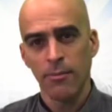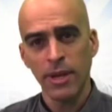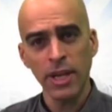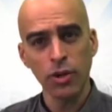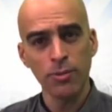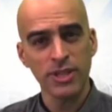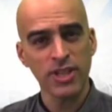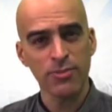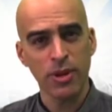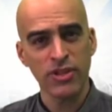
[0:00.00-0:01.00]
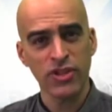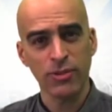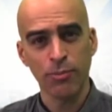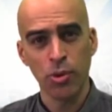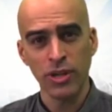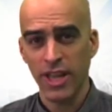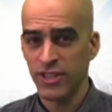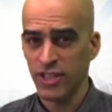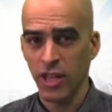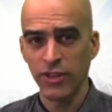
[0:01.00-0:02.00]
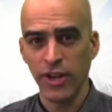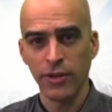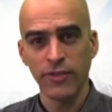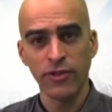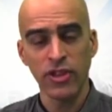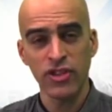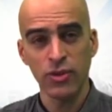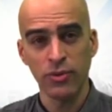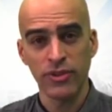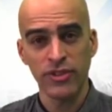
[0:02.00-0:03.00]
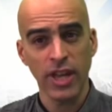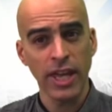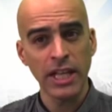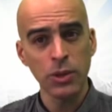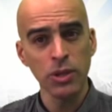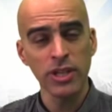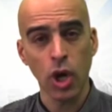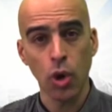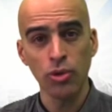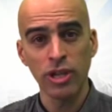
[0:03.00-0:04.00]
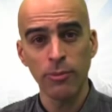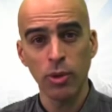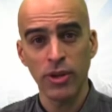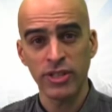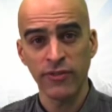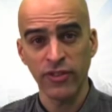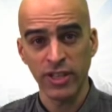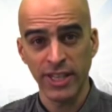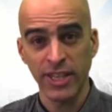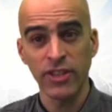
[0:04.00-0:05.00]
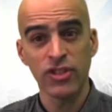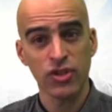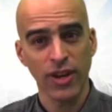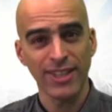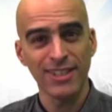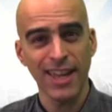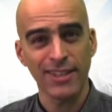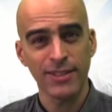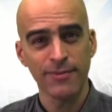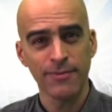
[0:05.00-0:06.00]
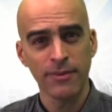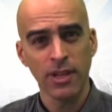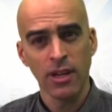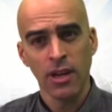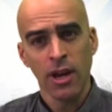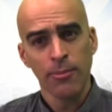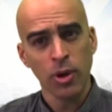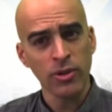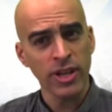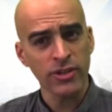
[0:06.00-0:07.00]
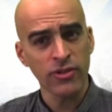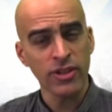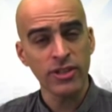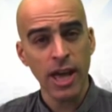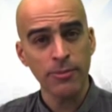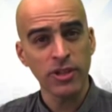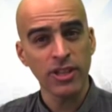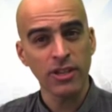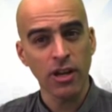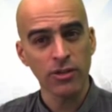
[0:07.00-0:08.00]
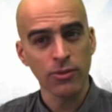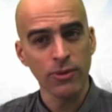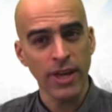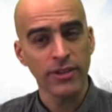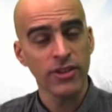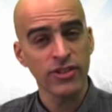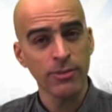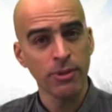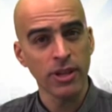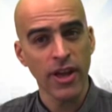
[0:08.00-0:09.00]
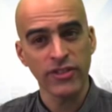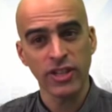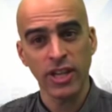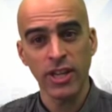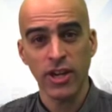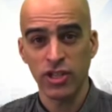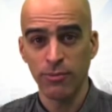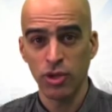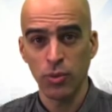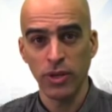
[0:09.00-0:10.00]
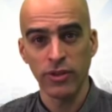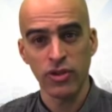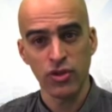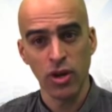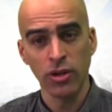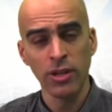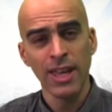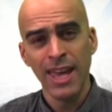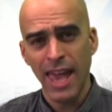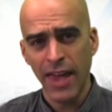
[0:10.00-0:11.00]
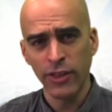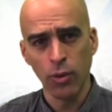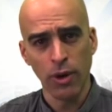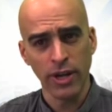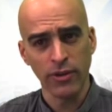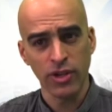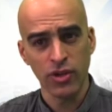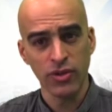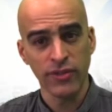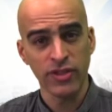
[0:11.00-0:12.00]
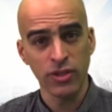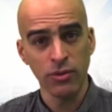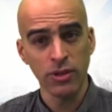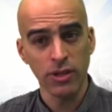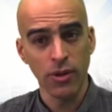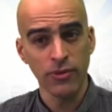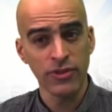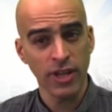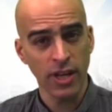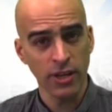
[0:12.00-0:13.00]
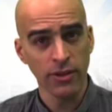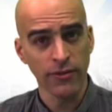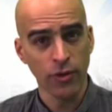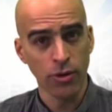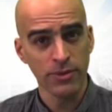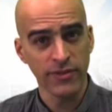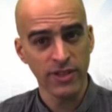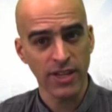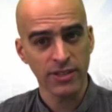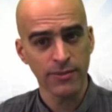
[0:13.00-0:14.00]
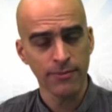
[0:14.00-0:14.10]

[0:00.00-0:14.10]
Many groups expressed support and solidarity for the students, including the OWS-affiliated Strike Debt. Protesters adopted the color red to symbolize the connection between their struggle and the wider issues of student loans and other forms of debt.